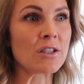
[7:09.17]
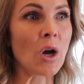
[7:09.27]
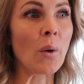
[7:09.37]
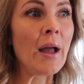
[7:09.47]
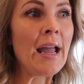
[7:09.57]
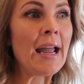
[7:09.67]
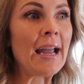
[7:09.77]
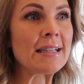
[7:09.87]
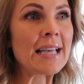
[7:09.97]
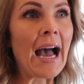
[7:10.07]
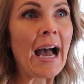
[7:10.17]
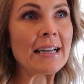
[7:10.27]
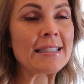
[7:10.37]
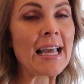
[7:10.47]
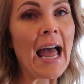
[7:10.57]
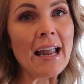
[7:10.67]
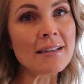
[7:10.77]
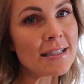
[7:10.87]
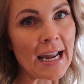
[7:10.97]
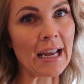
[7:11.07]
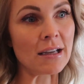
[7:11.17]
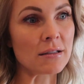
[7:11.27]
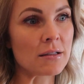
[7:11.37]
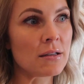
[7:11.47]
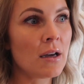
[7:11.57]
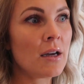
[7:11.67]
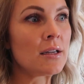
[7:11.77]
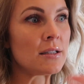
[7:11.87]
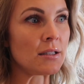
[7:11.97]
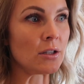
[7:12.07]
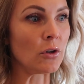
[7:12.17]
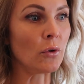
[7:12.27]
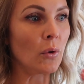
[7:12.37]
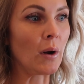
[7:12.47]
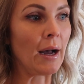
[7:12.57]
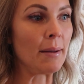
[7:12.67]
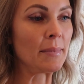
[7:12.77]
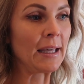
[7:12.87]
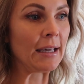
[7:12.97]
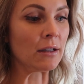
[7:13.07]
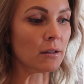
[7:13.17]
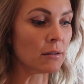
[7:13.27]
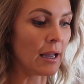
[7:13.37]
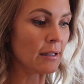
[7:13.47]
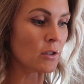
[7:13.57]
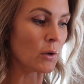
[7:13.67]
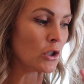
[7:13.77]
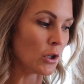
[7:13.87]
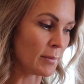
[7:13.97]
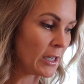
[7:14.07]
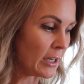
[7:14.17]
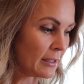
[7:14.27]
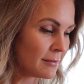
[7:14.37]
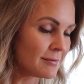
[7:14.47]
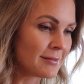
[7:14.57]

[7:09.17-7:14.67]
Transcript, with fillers: So it's had ten days to um, heal, and so it should be good.